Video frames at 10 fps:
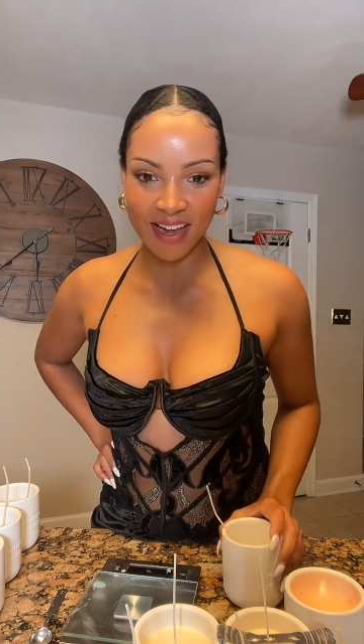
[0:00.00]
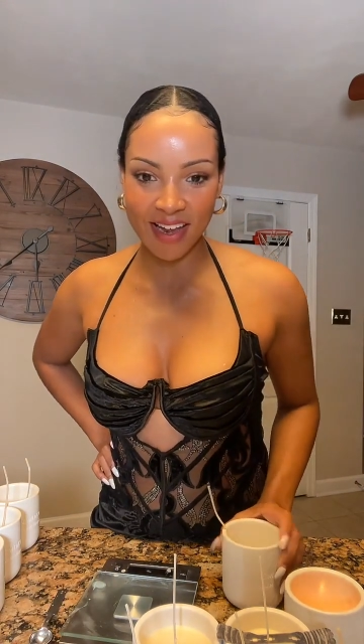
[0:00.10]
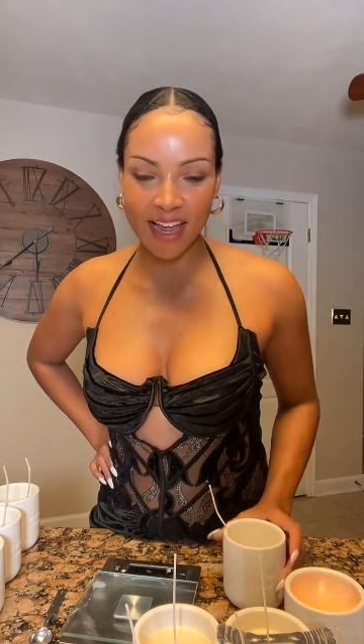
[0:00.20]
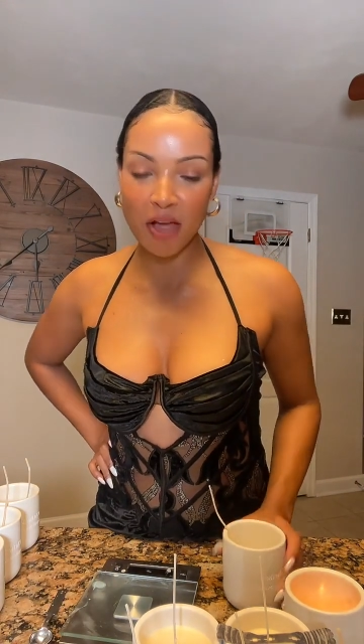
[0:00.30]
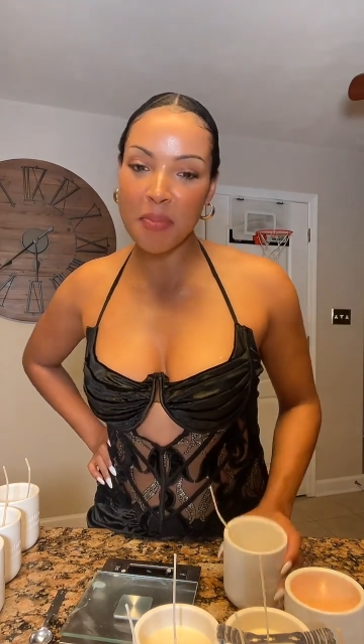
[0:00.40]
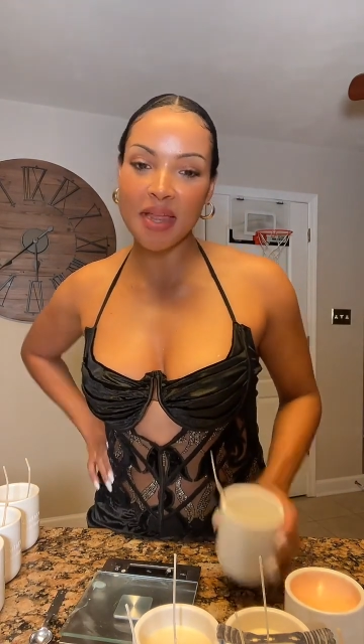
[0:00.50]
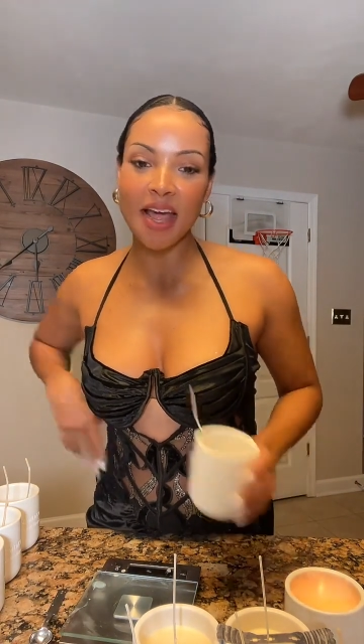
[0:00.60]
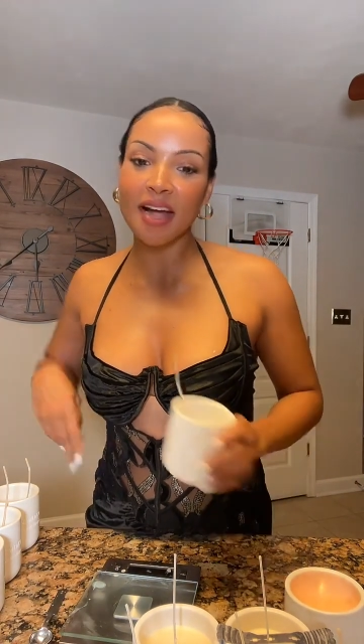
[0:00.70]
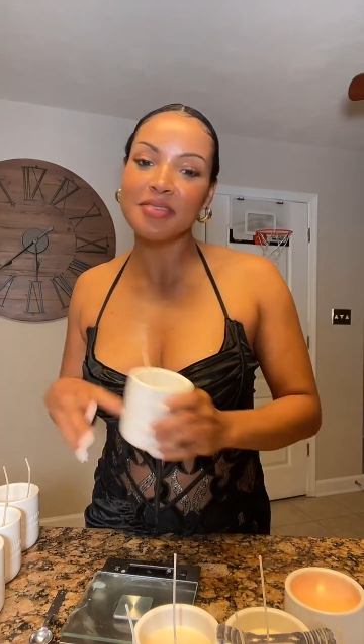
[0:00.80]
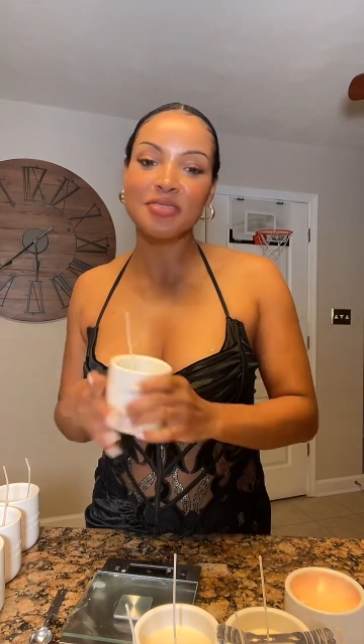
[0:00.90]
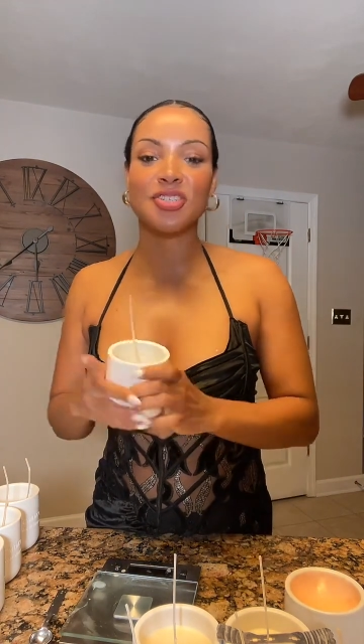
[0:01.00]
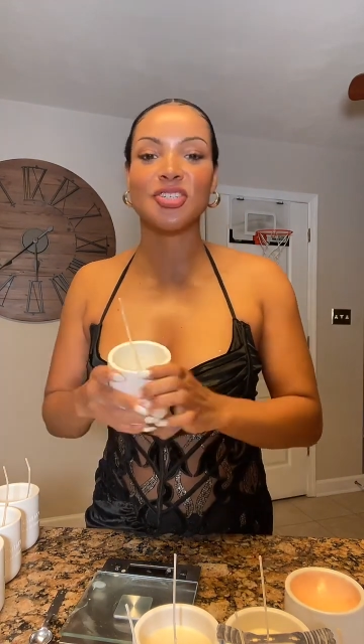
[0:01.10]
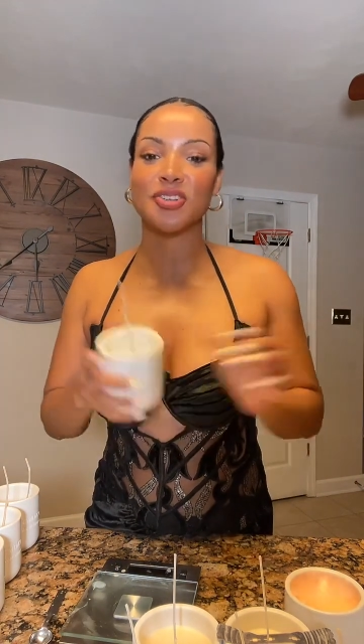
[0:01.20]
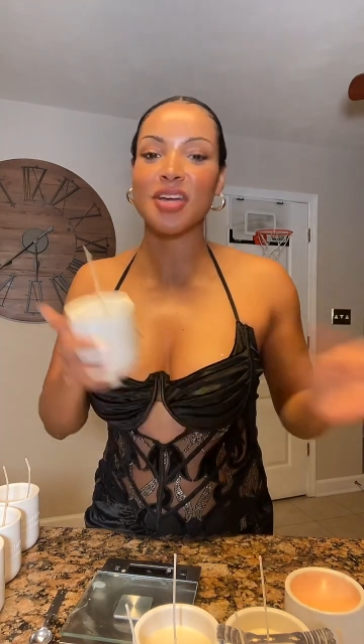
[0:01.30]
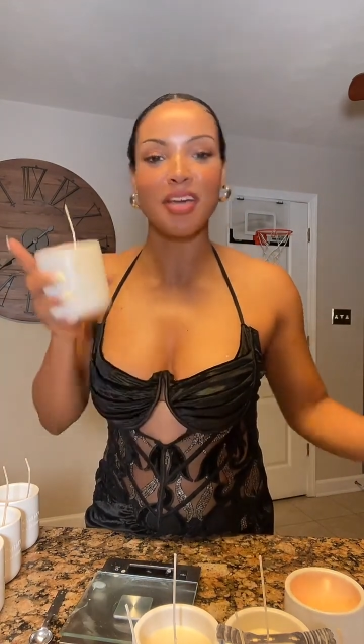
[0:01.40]
and be like, I'm
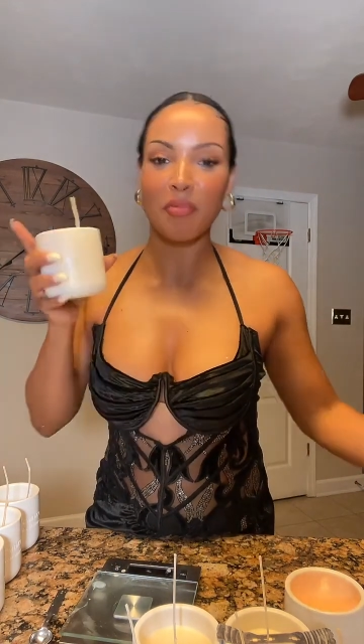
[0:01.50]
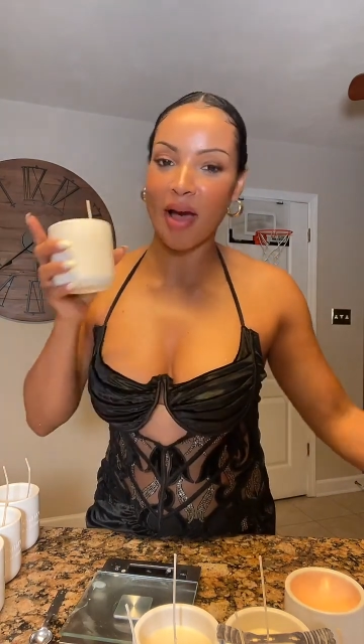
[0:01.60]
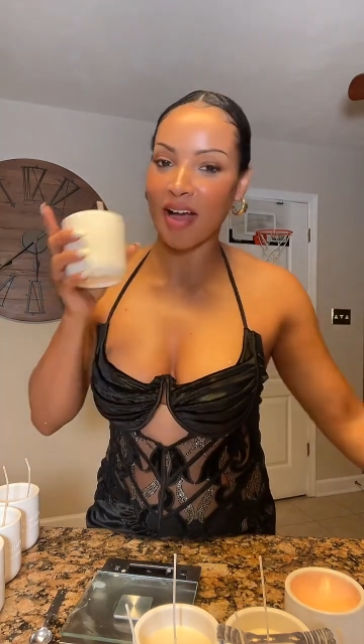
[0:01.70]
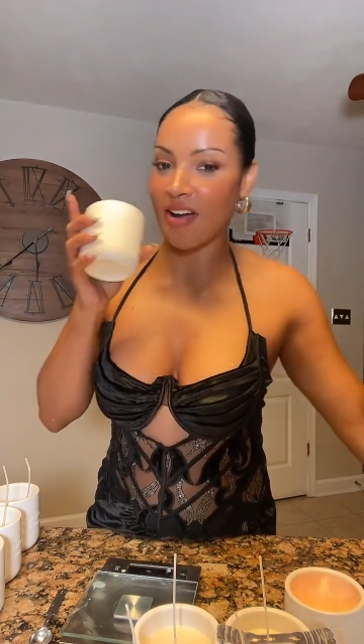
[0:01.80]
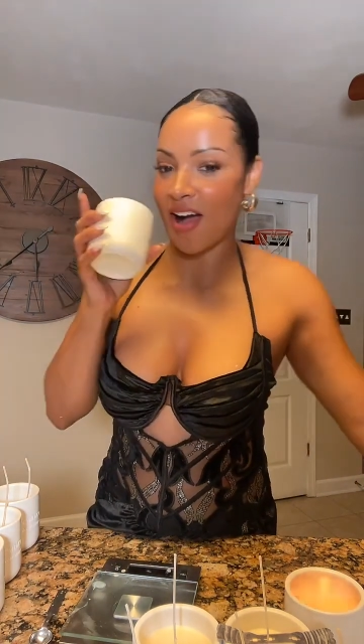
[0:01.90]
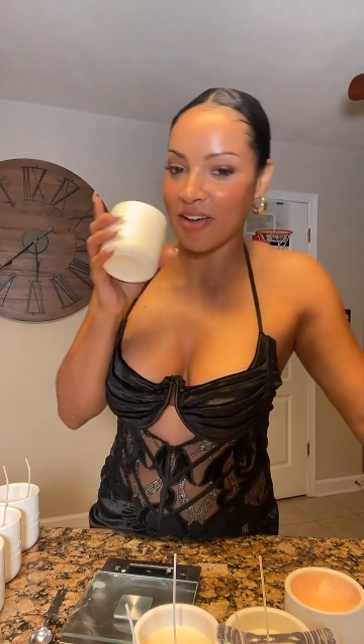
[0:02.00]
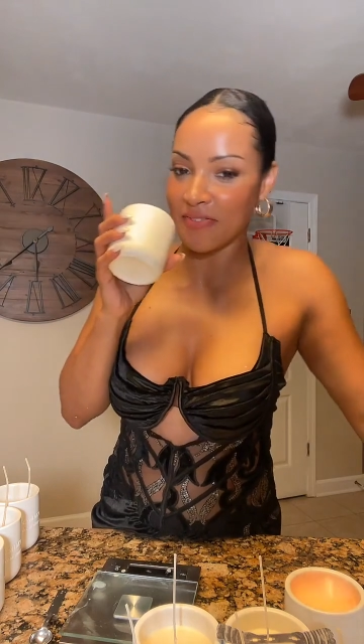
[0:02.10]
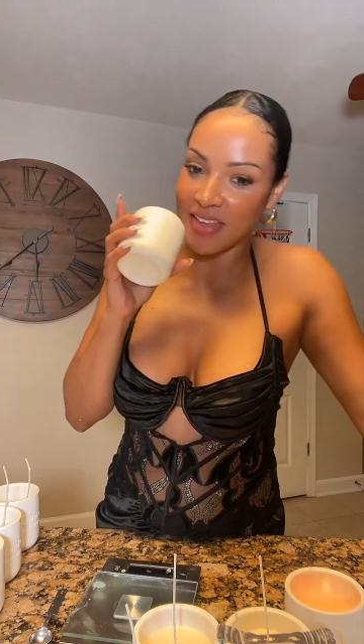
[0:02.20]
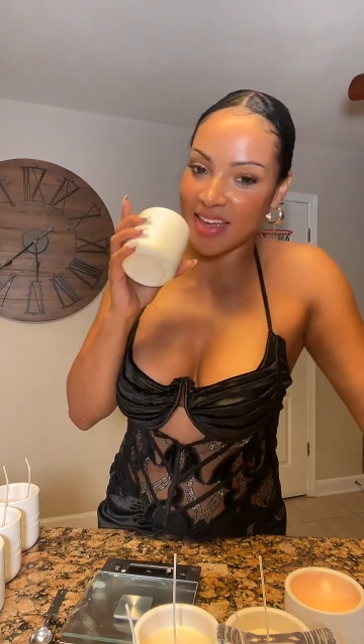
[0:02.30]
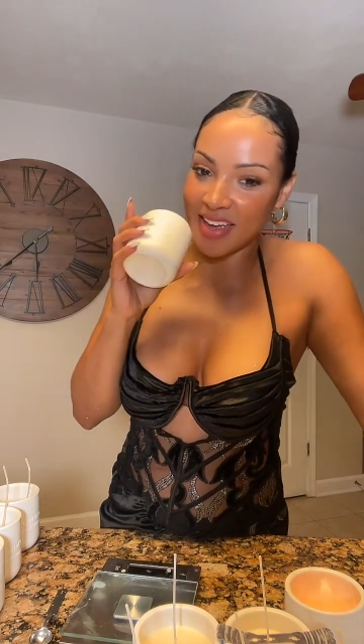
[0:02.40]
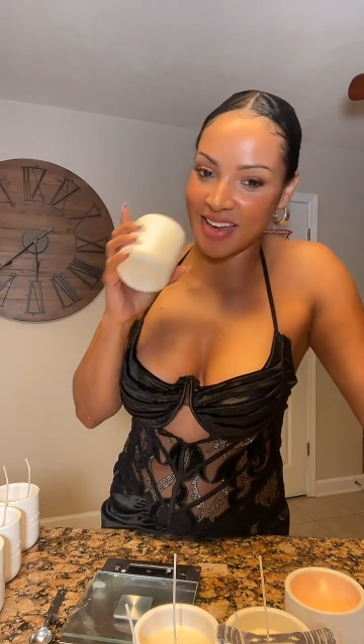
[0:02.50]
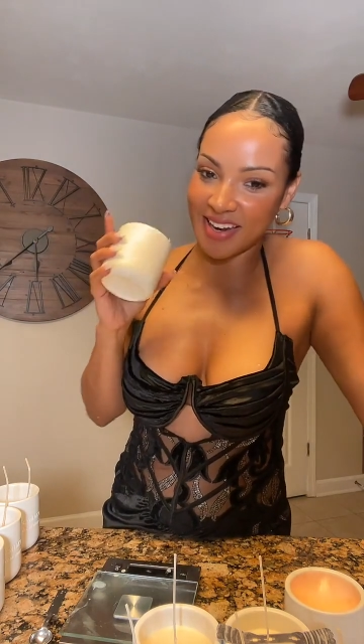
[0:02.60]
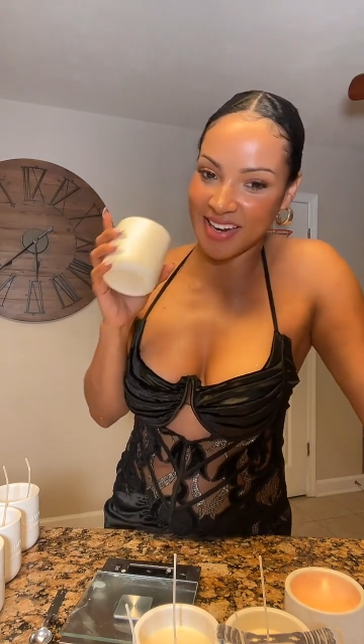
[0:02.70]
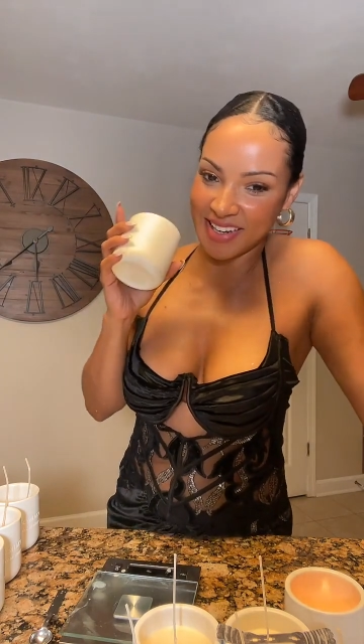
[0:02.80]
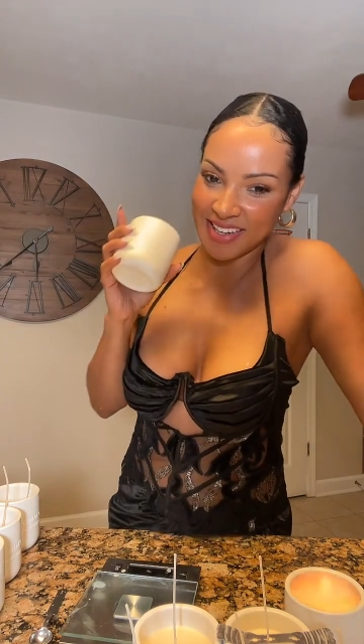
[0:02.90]
just drinking my coffee.